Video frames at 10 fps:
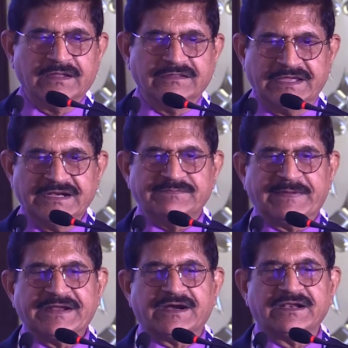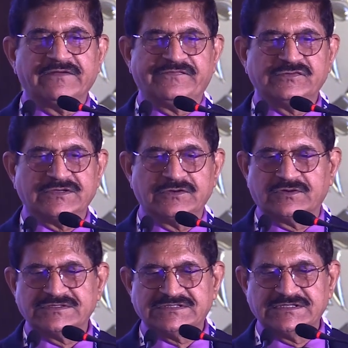There is pericardial effusion. You
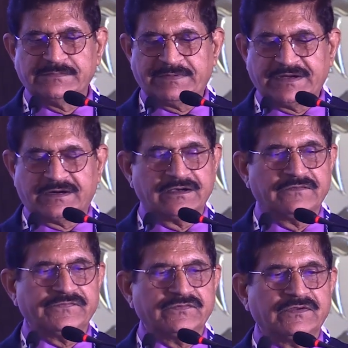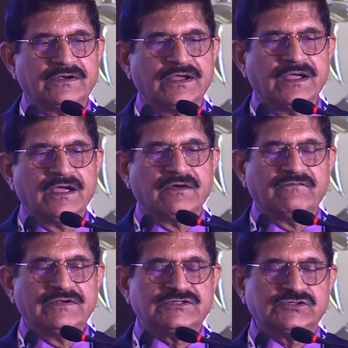can see the pericardial effusion.
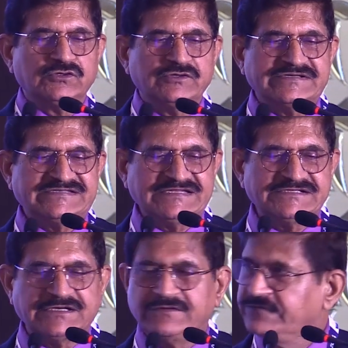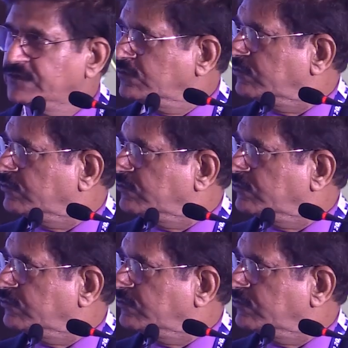We'll show you a sagittal view